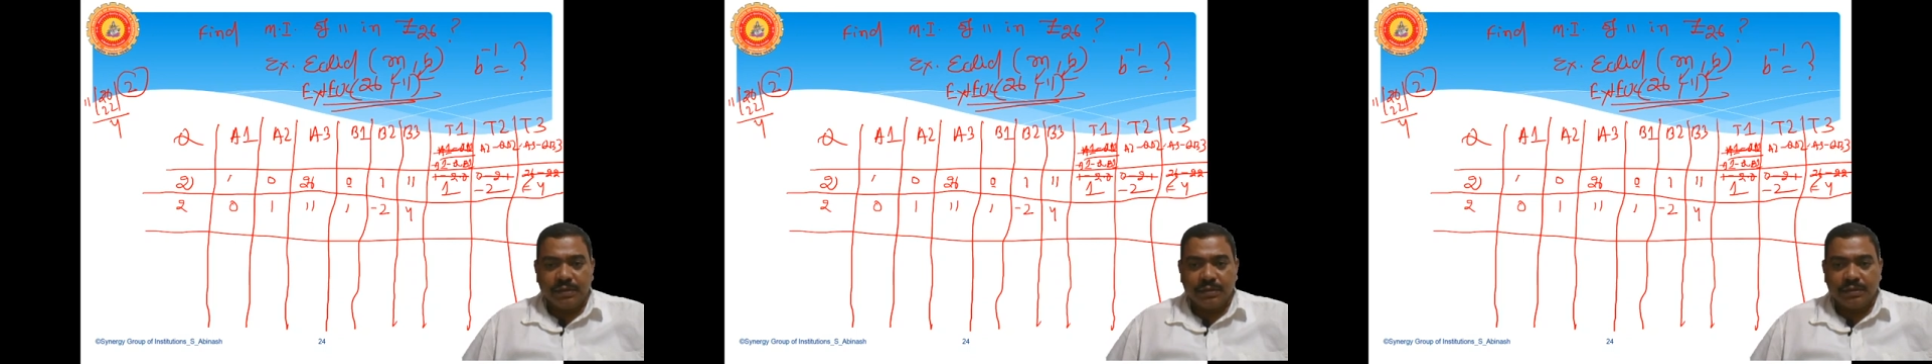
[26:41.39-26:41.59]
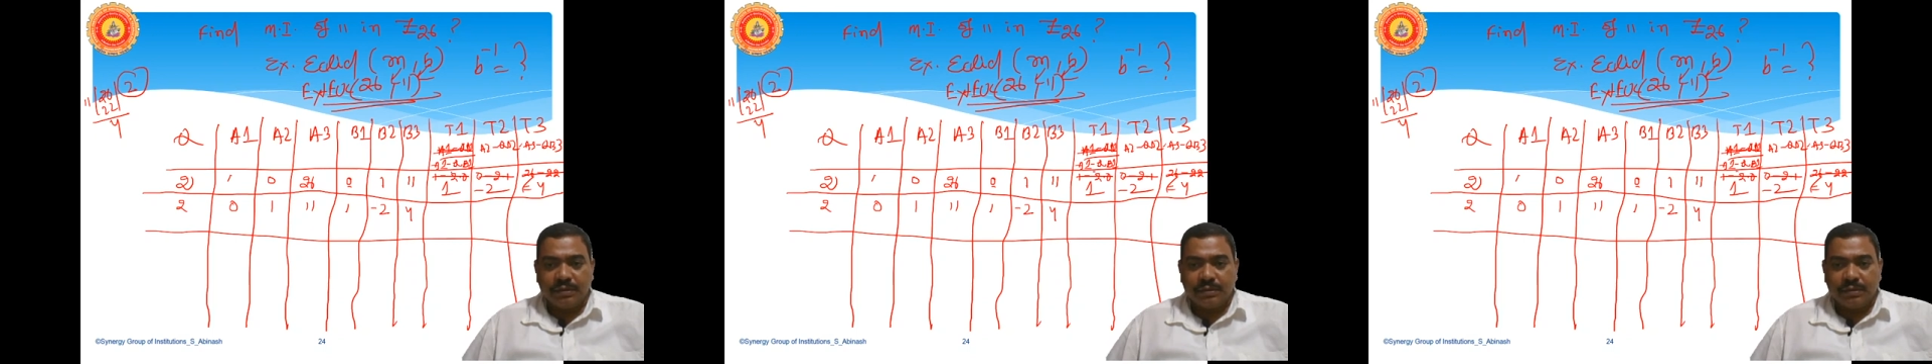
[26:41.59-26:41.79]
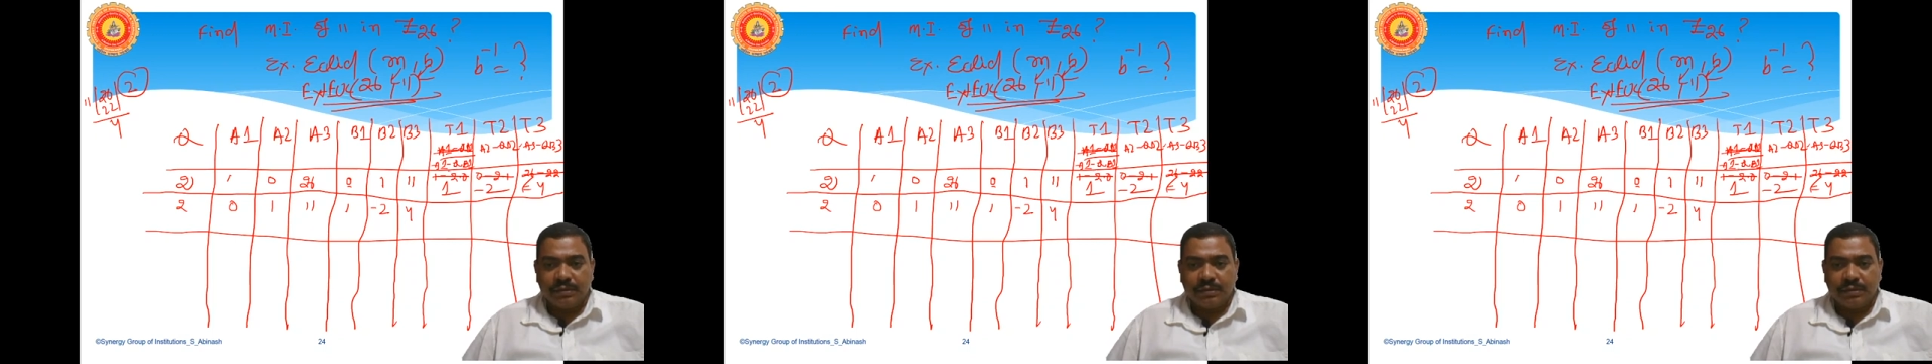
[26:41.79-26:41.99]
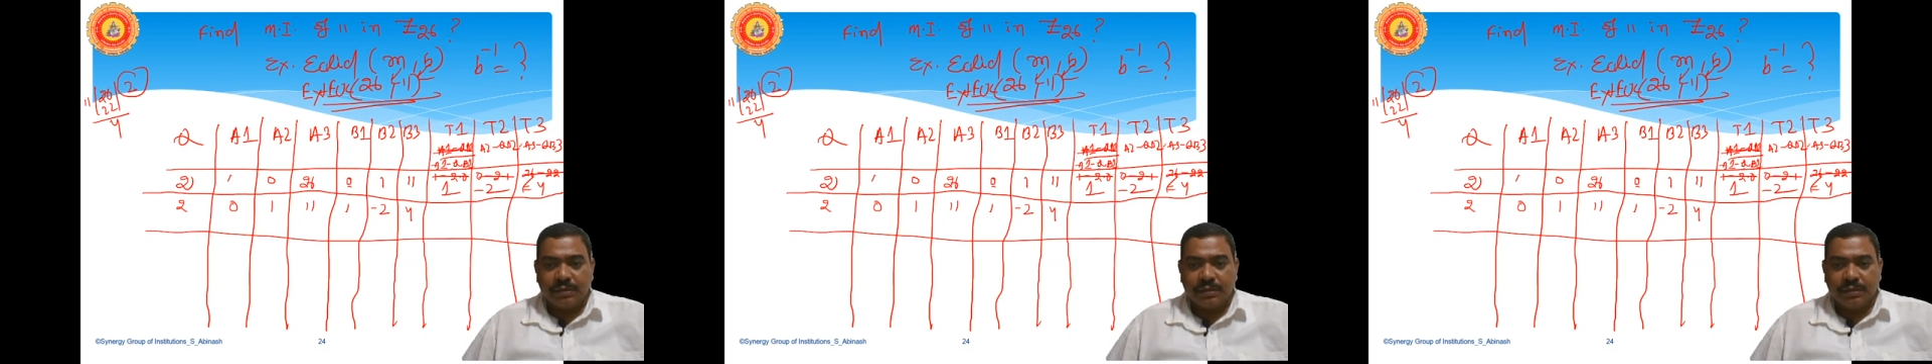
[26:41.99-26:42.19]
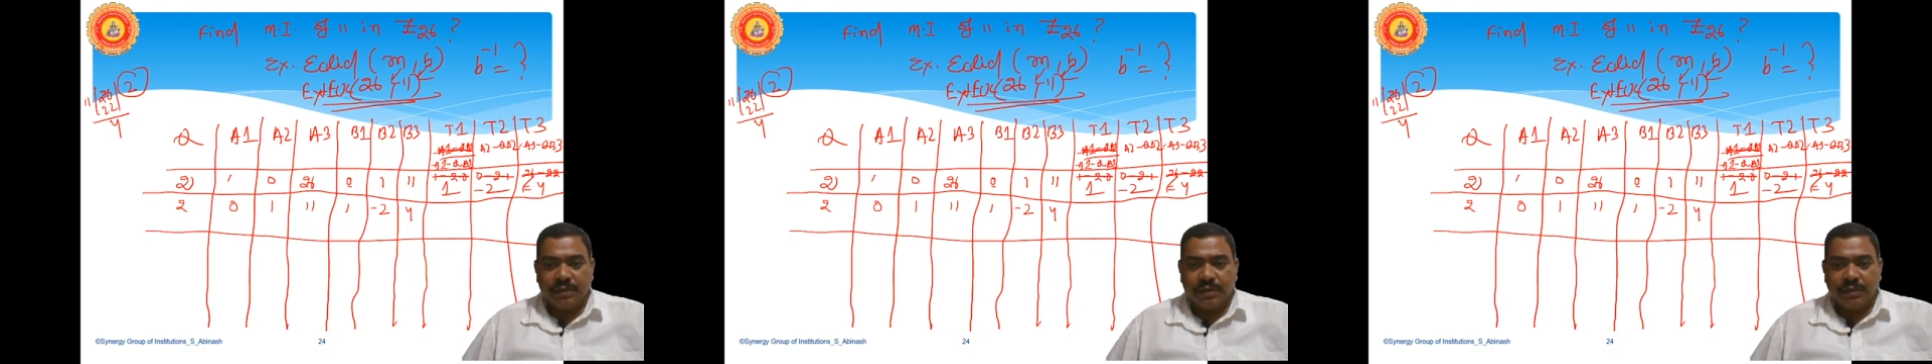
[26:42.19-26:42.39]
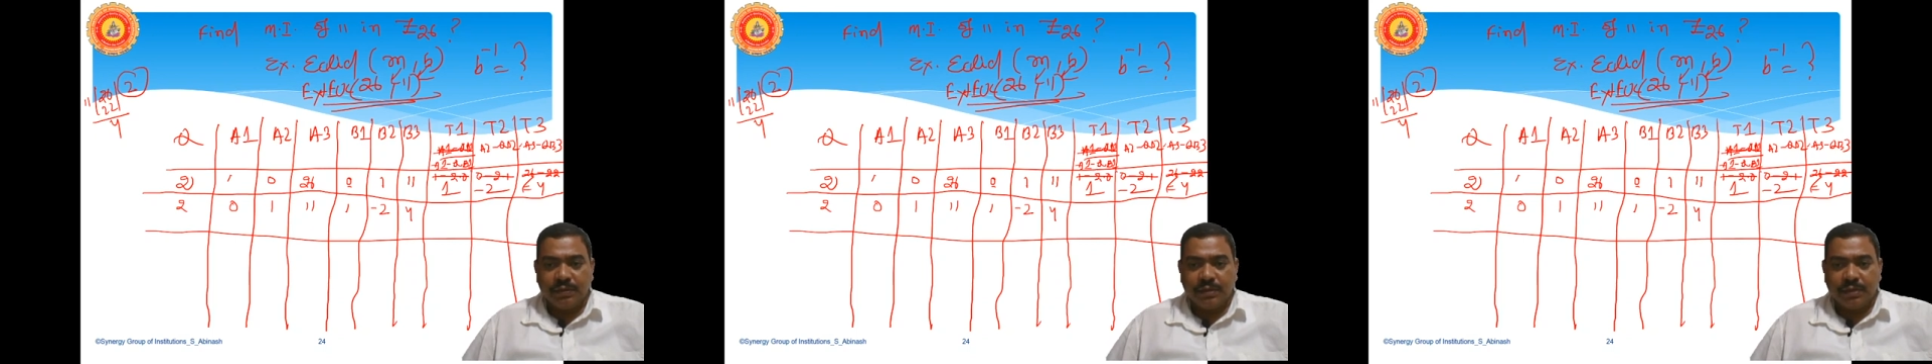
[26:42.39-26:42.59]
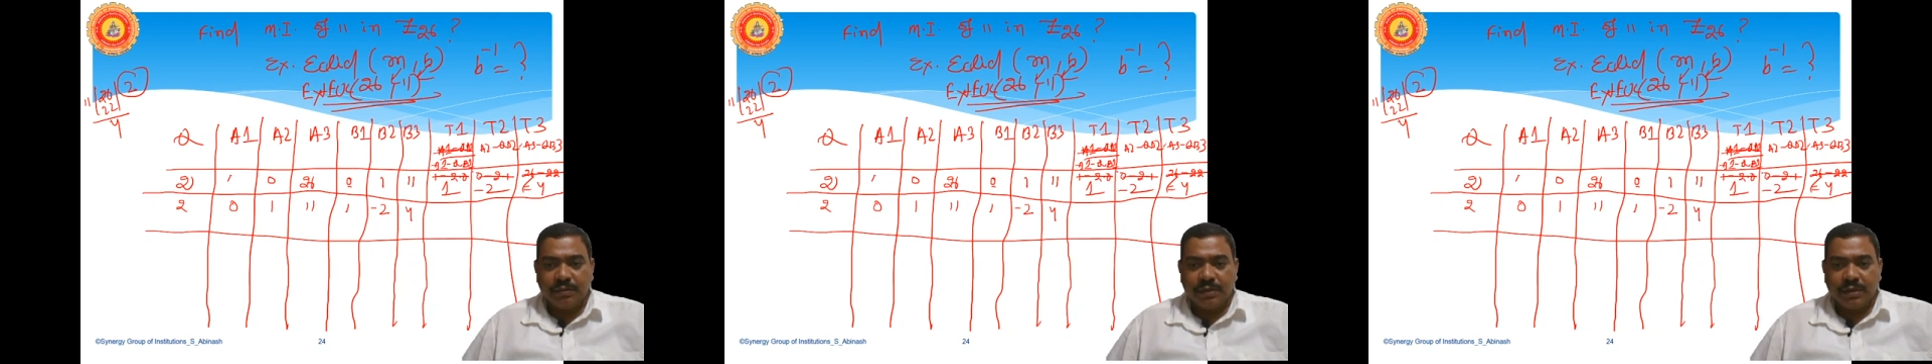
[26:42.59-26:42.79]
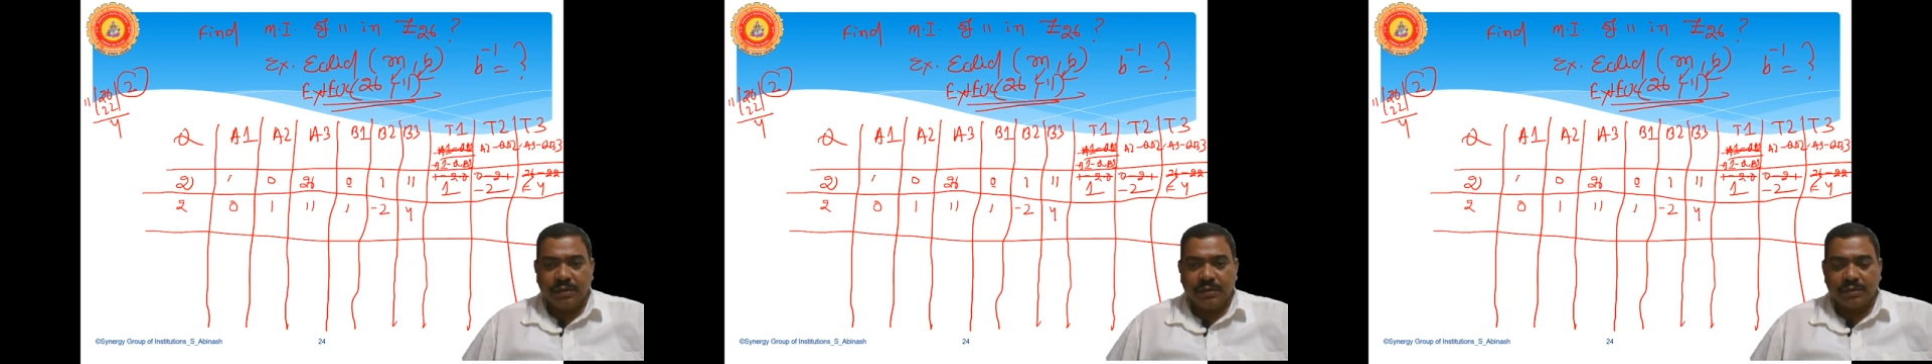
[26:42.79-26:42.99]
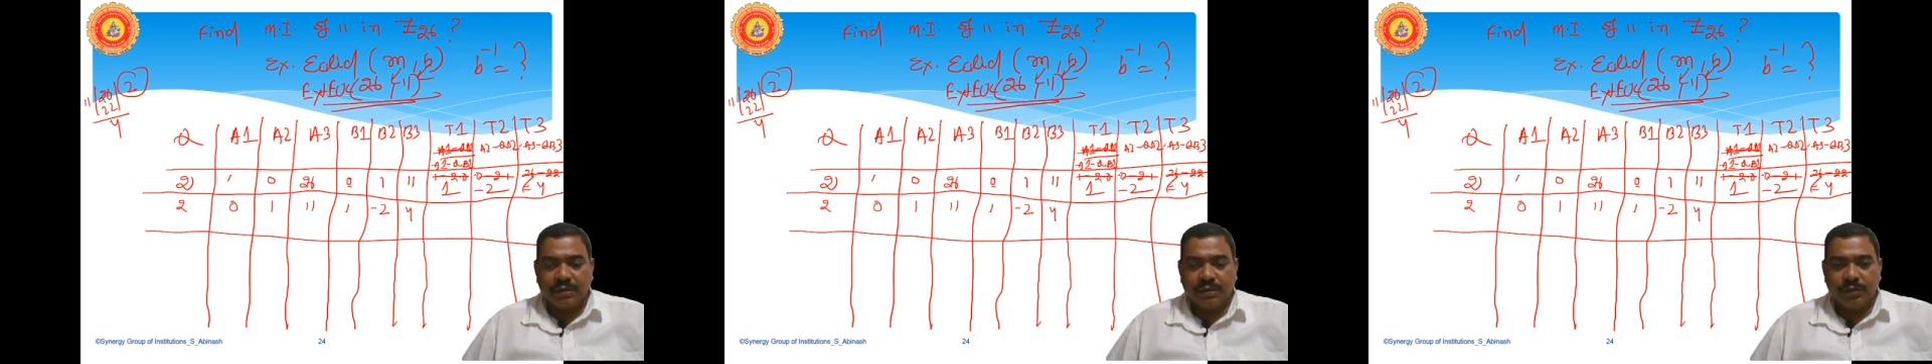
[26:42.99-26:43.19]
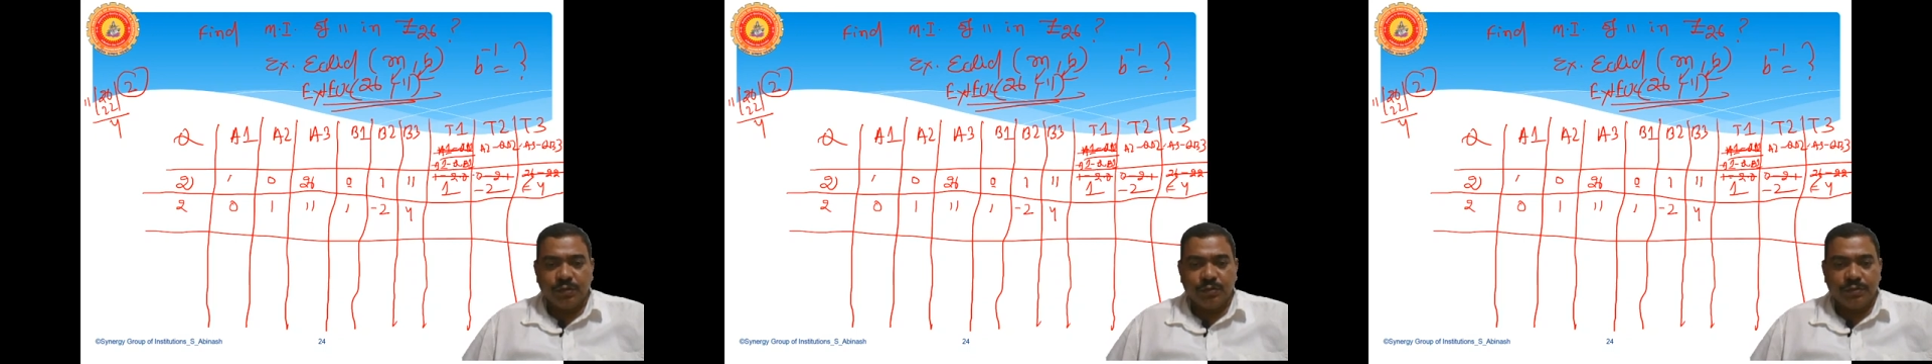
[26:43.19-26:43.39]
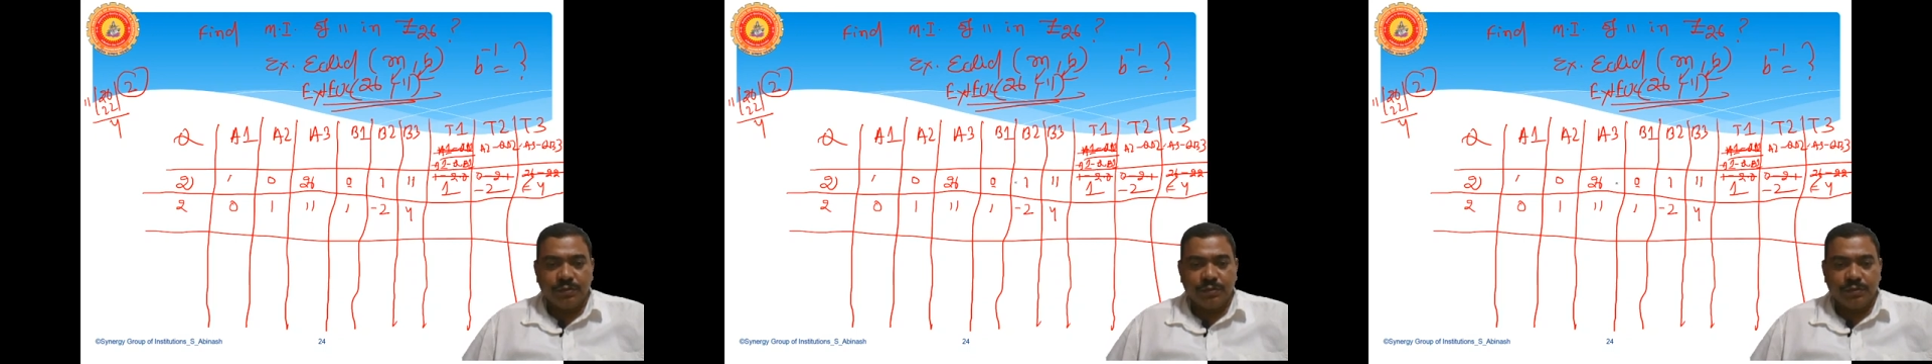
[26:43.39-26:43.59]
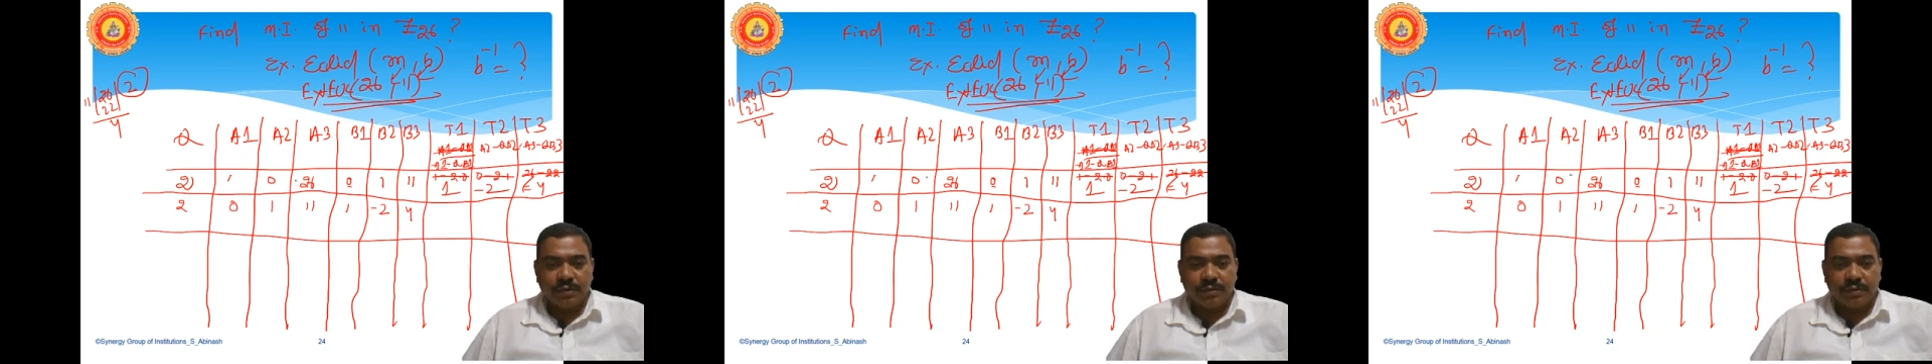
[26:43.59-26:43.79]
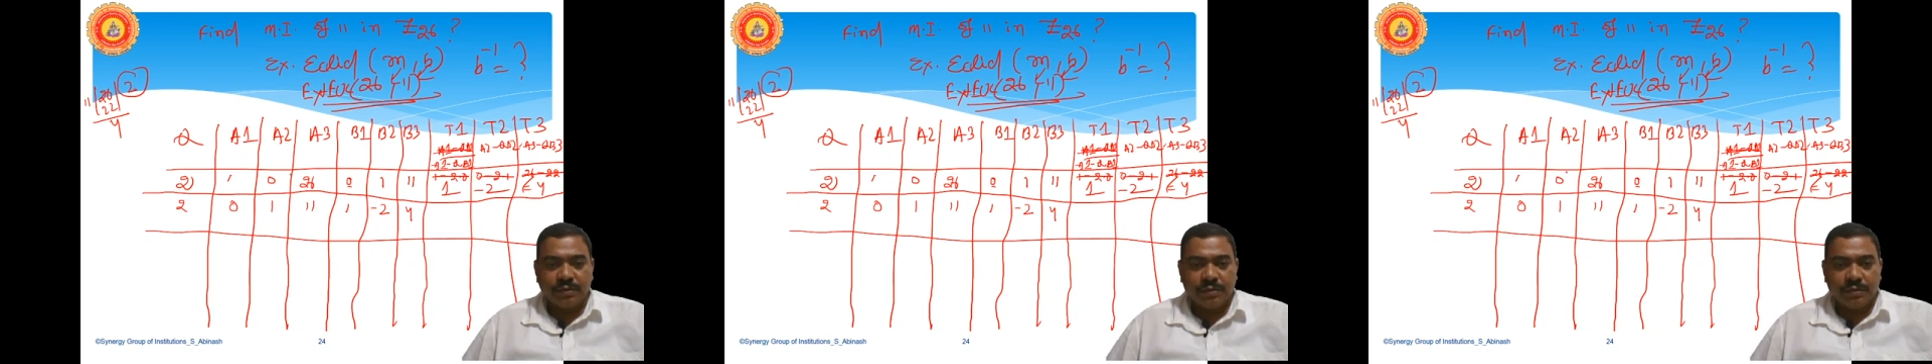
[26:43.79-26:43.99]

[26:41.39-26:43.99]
is A1 minus QB1.